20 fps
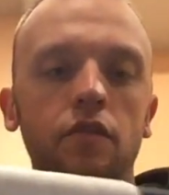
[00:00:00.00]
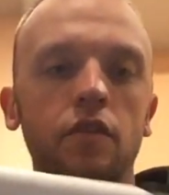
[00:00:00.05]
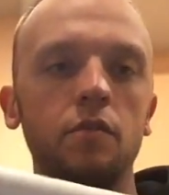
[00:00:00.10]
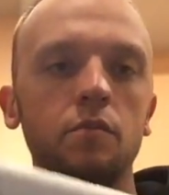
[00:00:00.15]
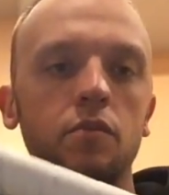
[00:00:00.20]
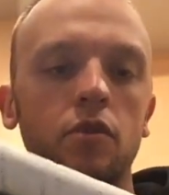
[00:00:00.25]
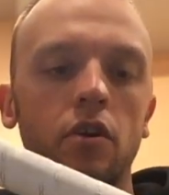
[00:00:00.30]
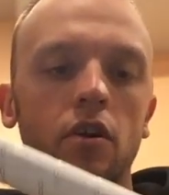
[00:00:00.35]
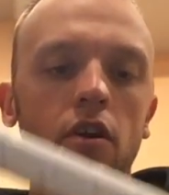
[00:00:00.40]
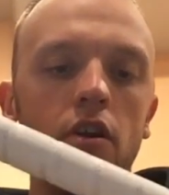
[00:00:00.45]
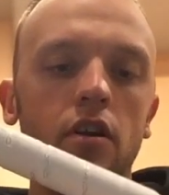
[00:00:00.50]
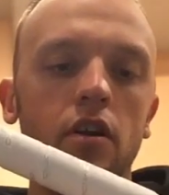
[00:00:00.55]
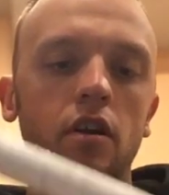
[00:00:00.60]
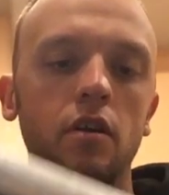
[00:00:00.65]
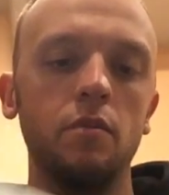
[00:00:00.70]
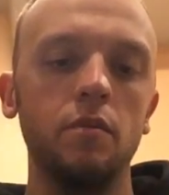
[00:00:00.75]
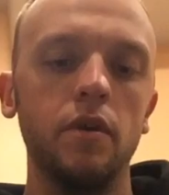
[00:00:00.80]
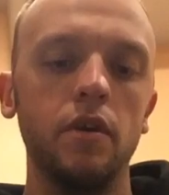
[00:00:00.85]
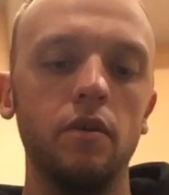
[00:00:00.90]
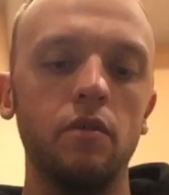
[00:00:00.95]
fun part
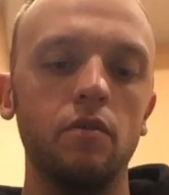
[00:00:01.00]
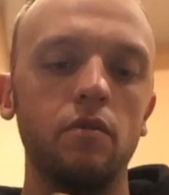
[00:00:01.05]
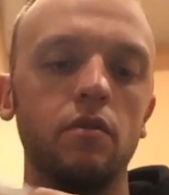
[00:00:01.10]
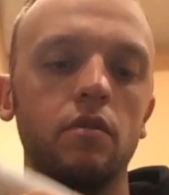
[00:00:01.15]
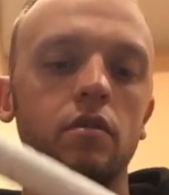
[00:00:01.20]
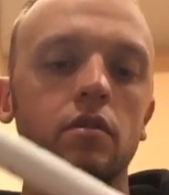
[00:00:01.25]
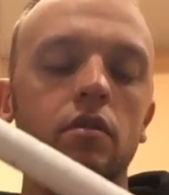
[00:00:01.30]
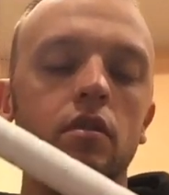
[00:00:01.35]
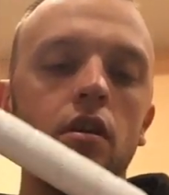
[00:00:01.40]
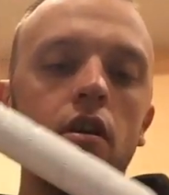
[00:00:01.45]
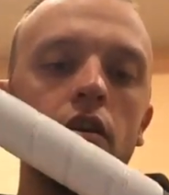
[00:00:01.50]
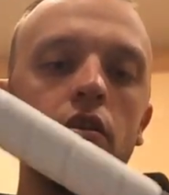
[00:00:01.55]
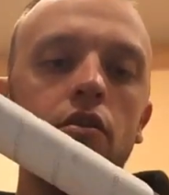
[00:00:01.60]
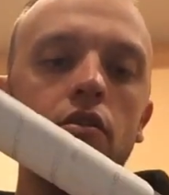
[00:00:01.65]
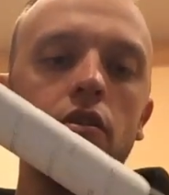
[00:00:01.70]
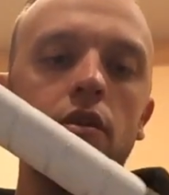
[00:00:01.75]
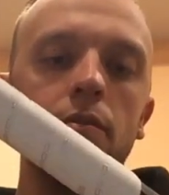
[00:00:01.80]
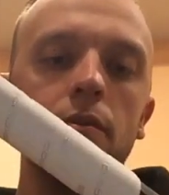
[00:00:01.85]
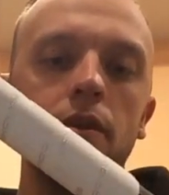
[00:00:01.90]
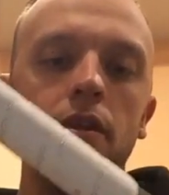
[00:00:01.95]
about
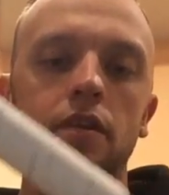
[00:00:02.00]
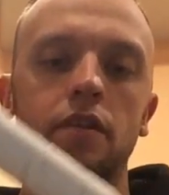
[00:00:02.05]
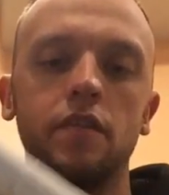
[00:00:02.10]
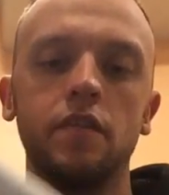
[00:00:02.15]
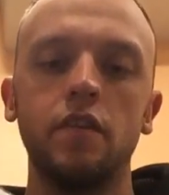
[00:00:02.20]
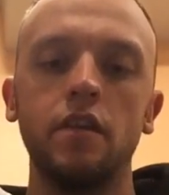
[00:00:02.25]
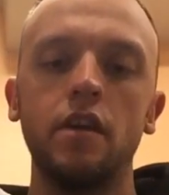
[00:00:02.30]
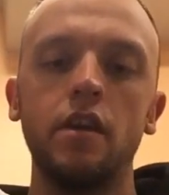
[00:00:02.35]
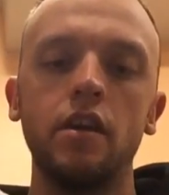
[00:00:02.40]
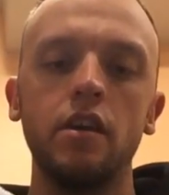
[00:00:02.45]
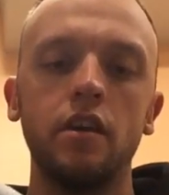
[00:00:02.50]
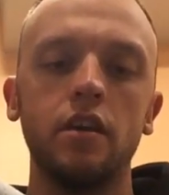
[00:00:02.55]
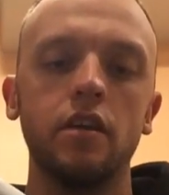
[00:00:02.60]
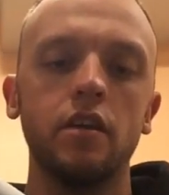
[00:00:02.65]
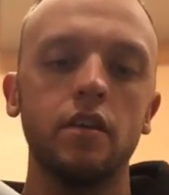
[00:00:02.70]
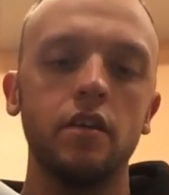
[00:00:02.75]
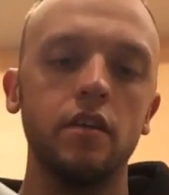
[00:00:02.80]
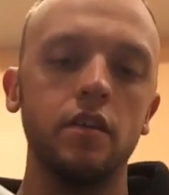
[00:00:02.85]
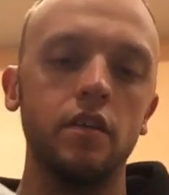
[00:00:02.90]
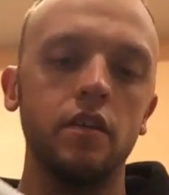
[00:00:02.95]
ungripping a stick
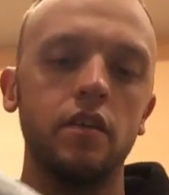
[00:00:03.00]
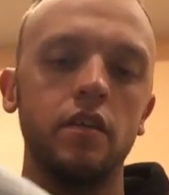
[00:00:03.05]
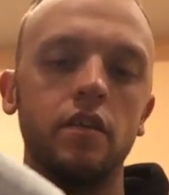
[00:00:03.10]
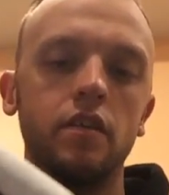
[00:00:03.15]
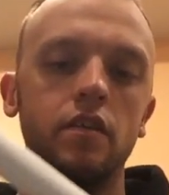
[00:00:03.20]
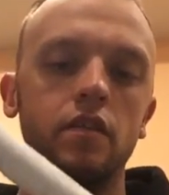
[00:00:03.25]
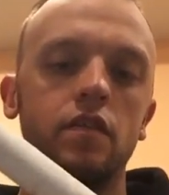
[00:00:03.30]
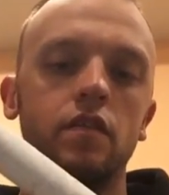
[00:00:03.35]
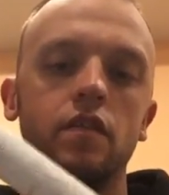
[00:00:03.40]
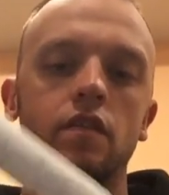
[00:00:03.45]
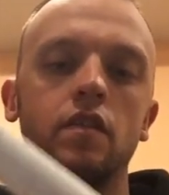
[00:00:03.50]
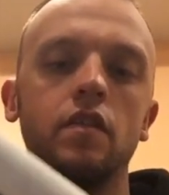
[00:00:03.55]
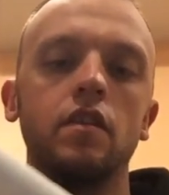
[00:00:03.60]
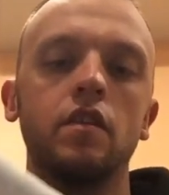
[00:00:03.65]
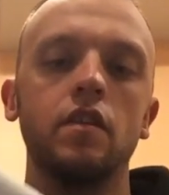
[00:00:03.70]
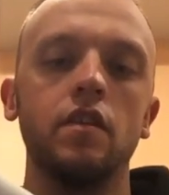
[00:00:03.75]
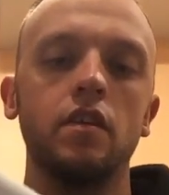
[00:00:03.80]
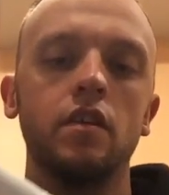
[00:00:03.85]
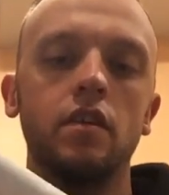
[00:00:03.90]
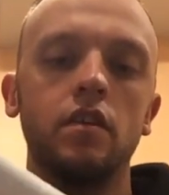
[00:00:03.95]
is
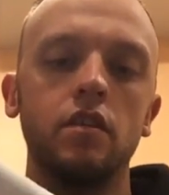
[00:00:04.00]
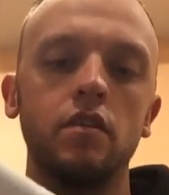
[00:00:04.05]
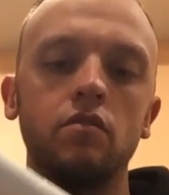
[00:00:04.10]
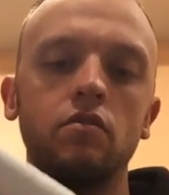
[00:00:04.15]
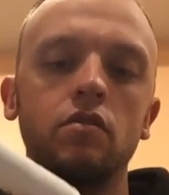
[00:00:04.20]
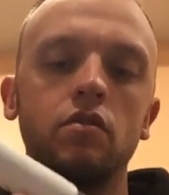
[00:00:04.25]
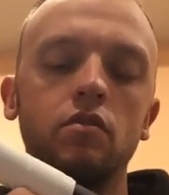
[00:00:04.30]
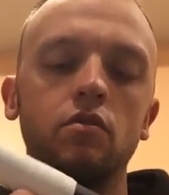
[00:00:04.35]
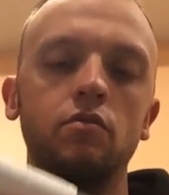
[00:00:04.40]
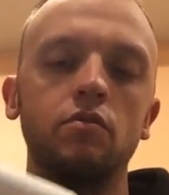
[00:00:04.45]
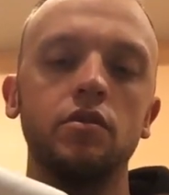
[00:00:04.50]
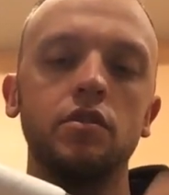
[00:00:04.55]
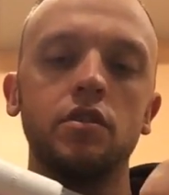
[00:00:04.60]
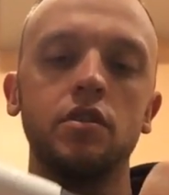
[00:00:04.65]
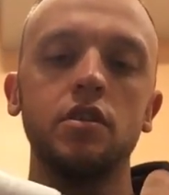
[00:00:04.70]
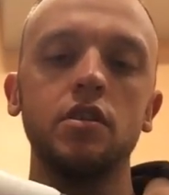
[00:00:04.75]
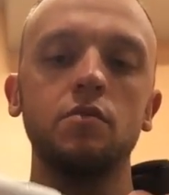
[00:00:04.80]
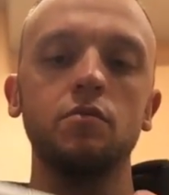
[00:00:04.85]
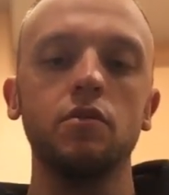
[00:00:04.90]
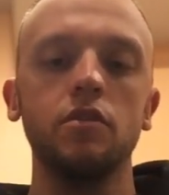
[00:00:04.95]
you can always
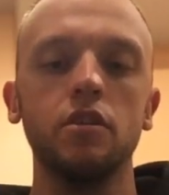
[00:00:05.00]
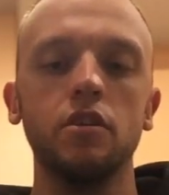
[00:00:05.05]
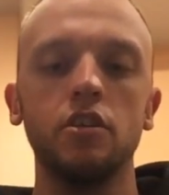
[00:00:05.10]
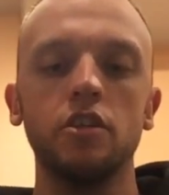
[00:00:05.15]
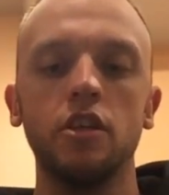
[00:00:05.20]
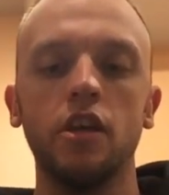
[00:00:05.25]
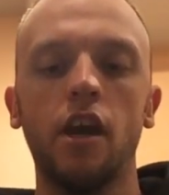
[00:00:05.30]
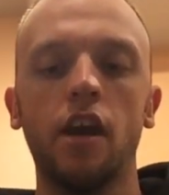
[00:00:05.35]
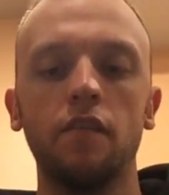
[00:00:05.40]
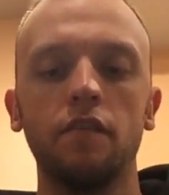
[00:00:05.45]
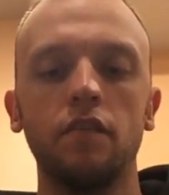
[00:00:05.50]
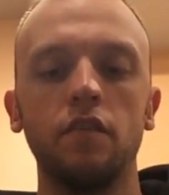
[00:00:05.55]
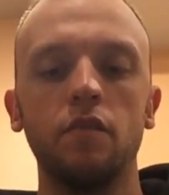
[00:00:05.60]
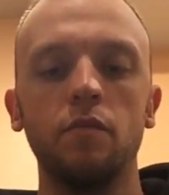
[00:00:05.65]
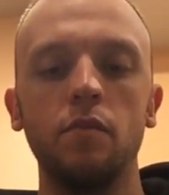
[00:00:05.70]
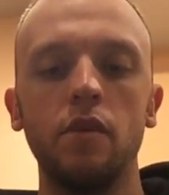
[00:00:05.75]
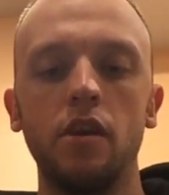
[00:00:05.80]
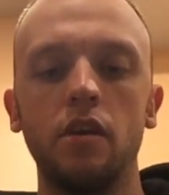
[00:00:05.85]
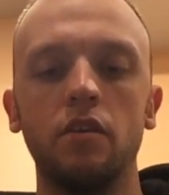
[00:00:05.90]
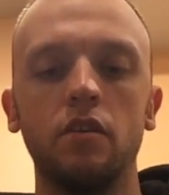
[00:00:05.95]
see what the shaft
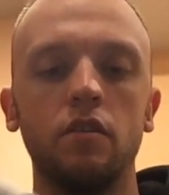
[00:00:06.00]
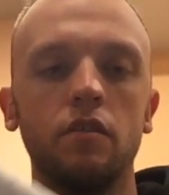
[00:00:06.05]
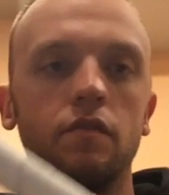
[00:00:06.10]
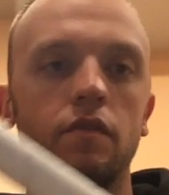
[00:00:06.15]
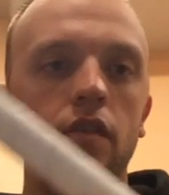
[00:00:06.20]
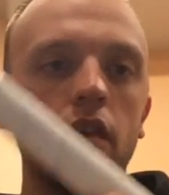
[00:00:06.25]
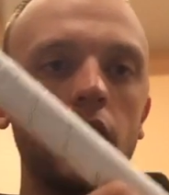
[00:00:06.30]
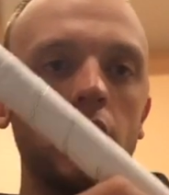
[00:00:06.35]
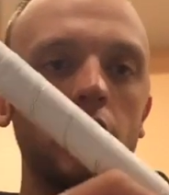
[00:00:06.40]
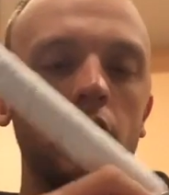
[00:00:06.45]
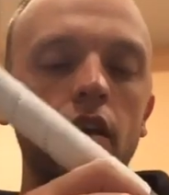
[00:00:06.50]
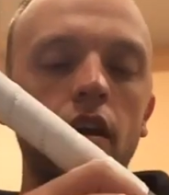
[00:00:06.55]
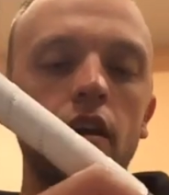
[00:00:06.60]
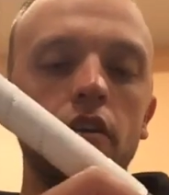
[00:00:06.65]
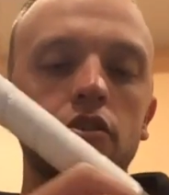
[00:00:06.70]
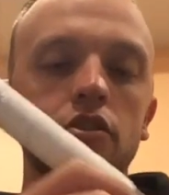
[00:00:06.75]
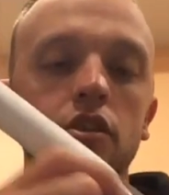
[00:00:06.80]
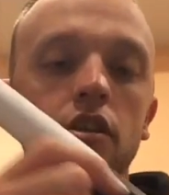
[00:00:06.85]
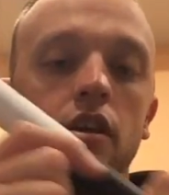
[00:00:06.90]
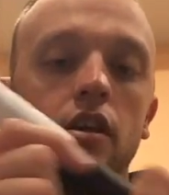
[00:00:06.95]
is made of, and
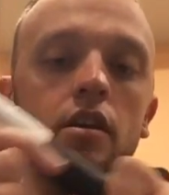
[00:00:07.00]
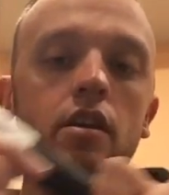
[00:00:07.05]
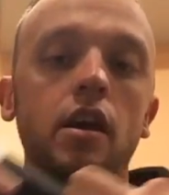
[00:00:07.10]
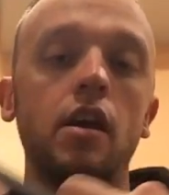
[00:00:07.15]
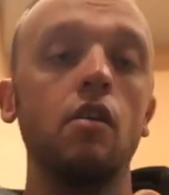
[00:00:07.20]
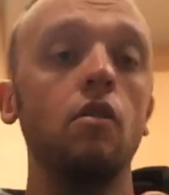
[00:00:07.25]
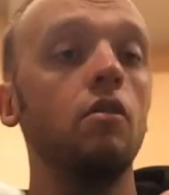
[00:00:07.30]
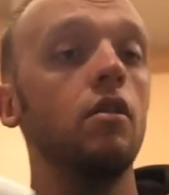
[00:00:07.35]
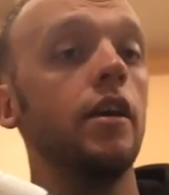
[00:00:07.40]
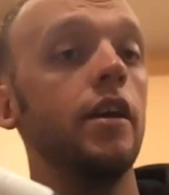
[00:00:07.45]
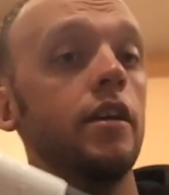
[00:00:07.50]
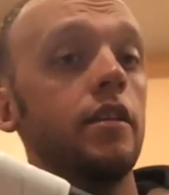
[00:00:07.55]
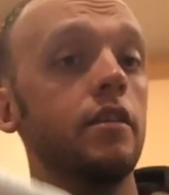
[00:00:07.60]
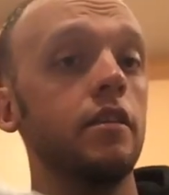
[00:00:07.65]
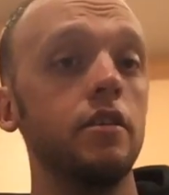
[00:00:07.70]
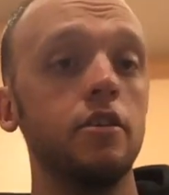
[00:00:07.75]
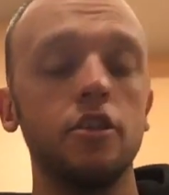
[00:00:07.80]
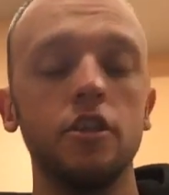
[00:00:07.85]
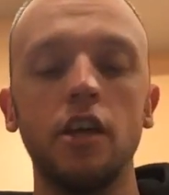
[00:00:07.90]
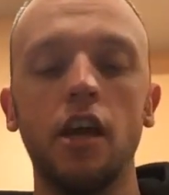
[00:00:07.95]
actually how light
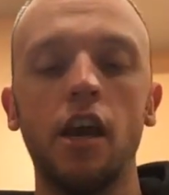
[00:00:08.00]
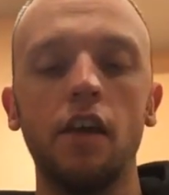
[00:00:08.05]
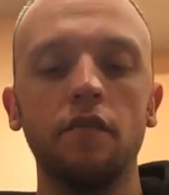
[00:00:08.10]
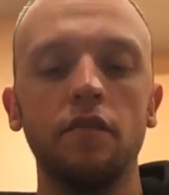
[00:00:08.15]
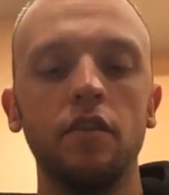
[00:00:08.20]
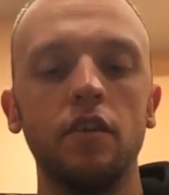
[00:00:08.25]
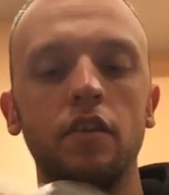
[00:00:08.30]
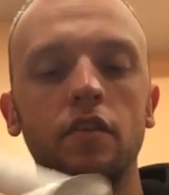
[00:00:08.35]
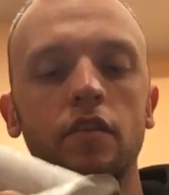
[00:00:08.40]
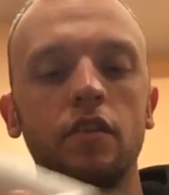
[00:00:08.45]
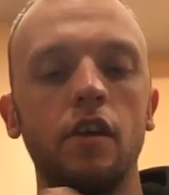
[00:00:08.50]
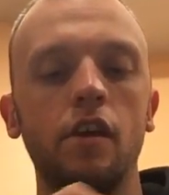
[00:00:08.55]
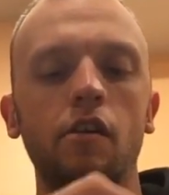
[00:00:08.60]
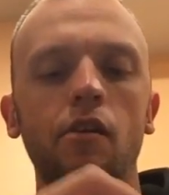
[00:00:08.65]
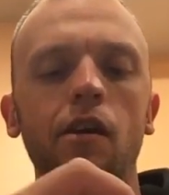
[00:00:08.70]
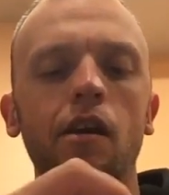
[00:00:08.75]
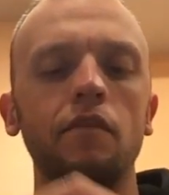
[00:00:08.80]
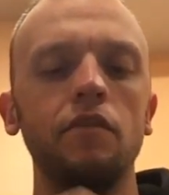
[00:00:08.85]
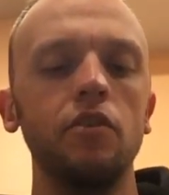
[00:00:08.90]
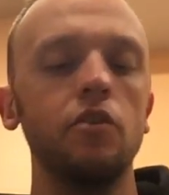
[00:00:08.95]
the shaft is and
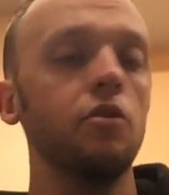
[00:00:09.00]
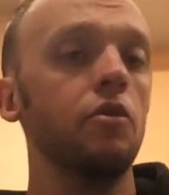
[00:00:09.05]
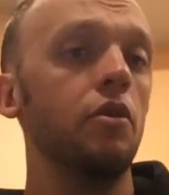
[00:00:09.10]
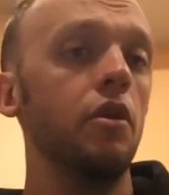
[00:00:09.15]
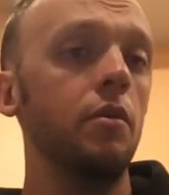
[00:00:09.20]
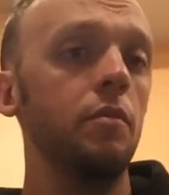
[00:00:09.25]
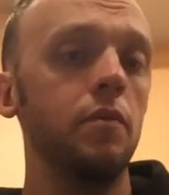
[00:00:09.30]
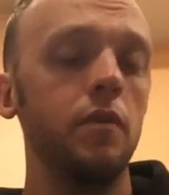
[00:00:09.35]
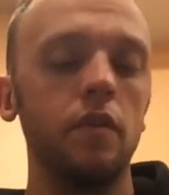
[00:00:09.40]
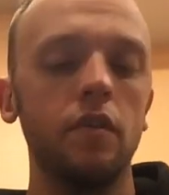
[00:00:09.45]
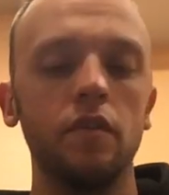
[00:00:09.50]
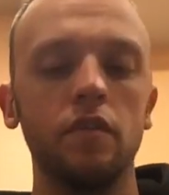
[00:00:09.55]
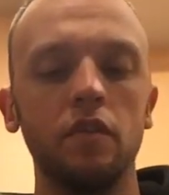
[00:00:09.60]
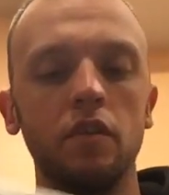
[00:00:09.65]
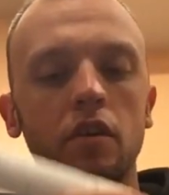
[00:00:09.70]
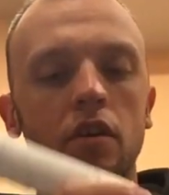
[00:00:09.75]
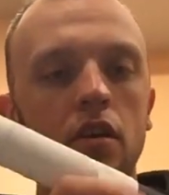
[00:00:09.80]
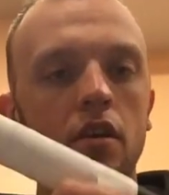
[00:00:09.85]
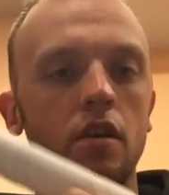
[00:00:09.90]
how heavy your grip is,